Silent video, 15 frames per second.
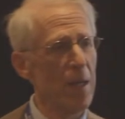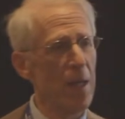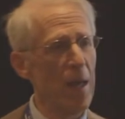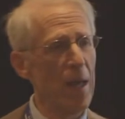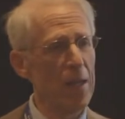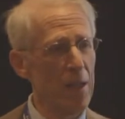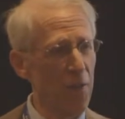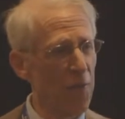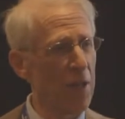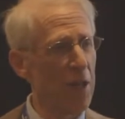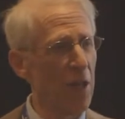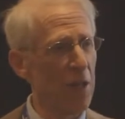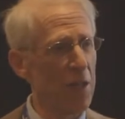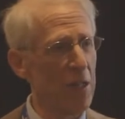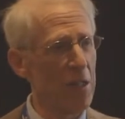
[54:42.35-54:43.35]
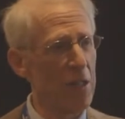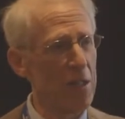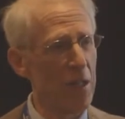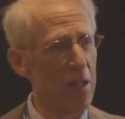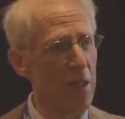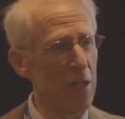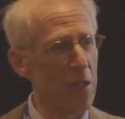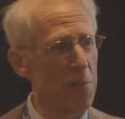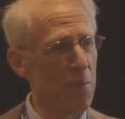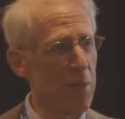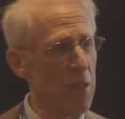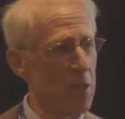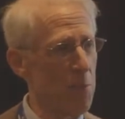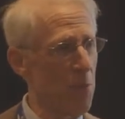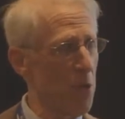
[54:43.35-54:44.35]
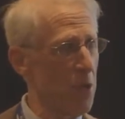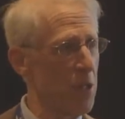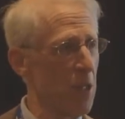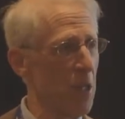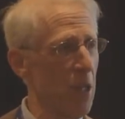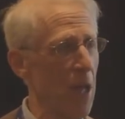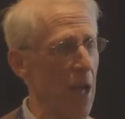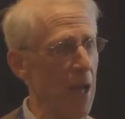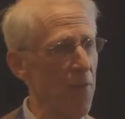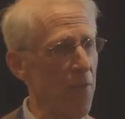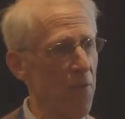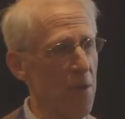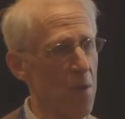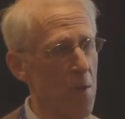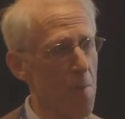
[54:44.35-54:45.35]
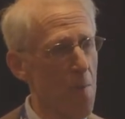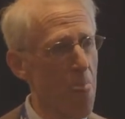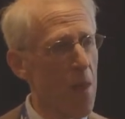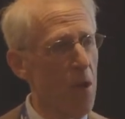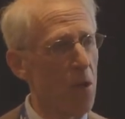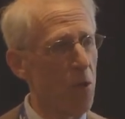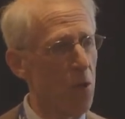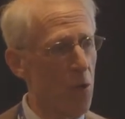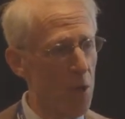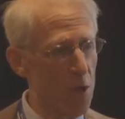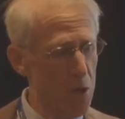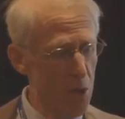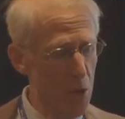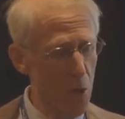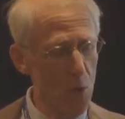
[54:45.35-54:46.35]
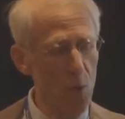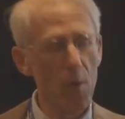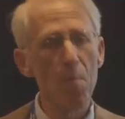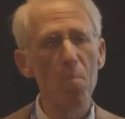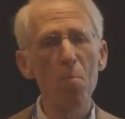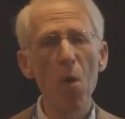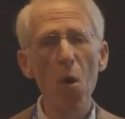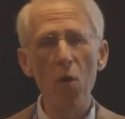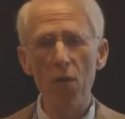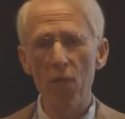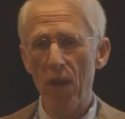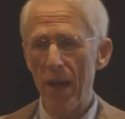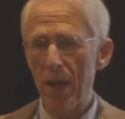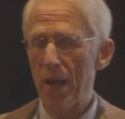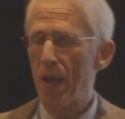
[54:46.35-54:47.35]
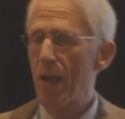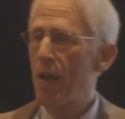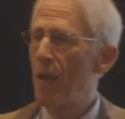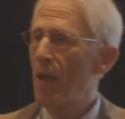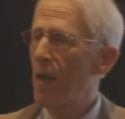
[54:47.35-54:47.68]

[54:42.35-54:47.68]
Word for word: and difficulties in his personal life could also motivate